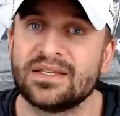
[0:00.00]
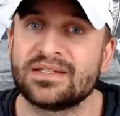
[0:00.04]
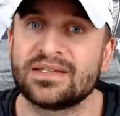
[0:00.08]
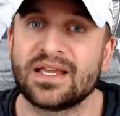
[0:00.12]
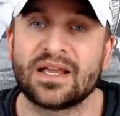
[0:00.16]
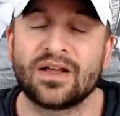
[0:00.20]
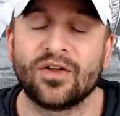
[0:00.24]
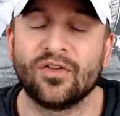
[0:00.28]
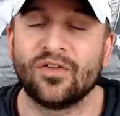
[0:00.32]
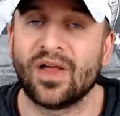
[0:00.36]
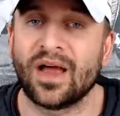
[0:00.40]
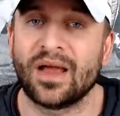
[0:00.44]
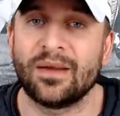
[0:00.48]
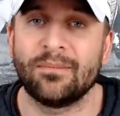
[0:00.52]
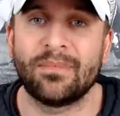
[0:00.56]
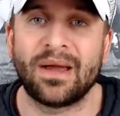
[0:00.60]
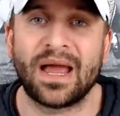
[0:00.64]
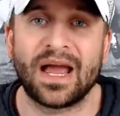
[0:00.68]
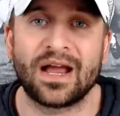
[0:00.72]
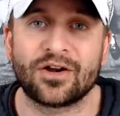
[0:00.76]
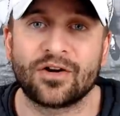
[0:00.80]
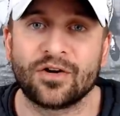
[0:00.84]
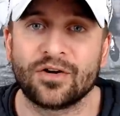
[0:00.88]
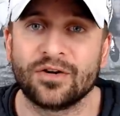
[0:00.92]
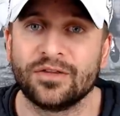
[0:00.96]
take a
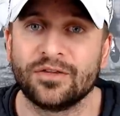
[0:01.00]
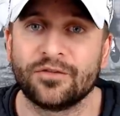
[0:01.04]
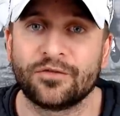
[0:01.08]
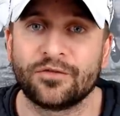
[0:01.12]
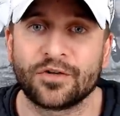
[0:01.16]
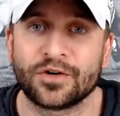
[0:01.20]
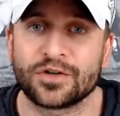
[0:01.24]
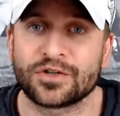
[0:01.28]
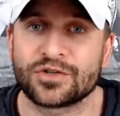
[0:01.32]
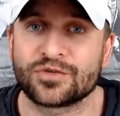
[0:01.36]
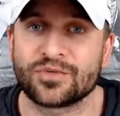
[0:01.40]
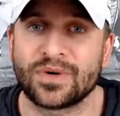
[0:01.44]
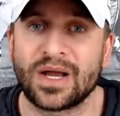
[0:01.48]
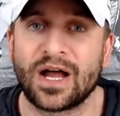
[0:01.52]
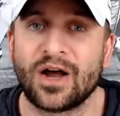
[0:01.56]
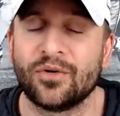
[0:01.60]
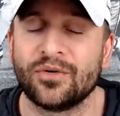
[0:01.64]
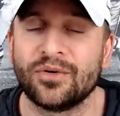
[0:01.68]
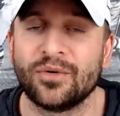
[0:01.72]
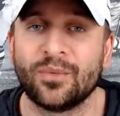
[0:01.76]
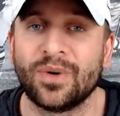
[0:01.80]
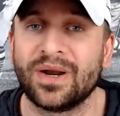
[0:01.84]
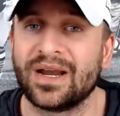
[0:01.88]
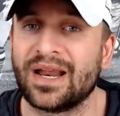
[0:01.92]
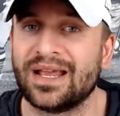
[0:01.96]
linebacker in the first
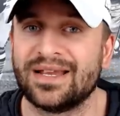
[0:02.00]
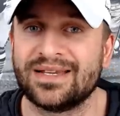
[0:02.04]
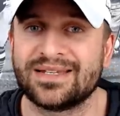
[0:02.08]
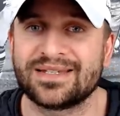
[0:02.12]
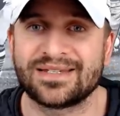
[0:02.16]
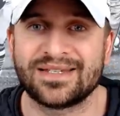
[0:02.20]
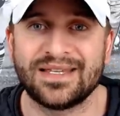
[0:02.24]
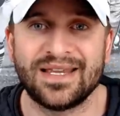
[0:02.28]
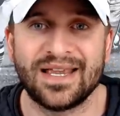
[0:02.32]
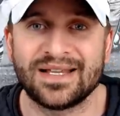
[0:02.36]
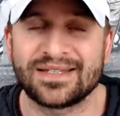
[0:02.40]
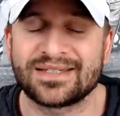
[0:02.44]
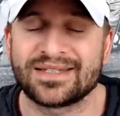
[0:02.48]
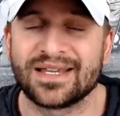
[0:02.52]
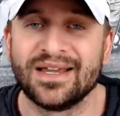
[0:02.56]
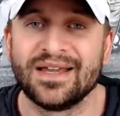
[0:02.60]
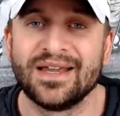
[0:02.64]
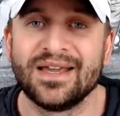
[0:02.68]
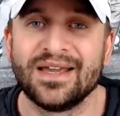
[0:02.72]
round when I see it.